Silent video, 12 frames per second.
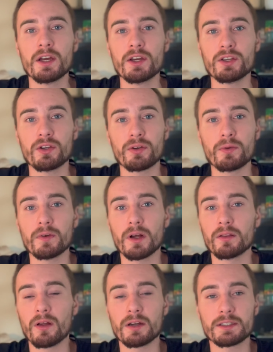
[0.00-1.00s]
You
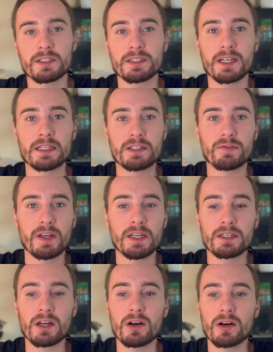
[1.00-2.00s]
lost a sense of
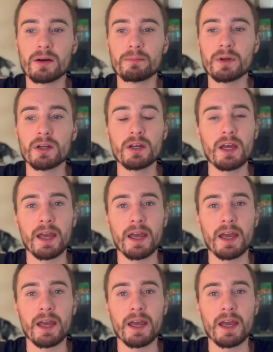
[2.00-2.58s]
income,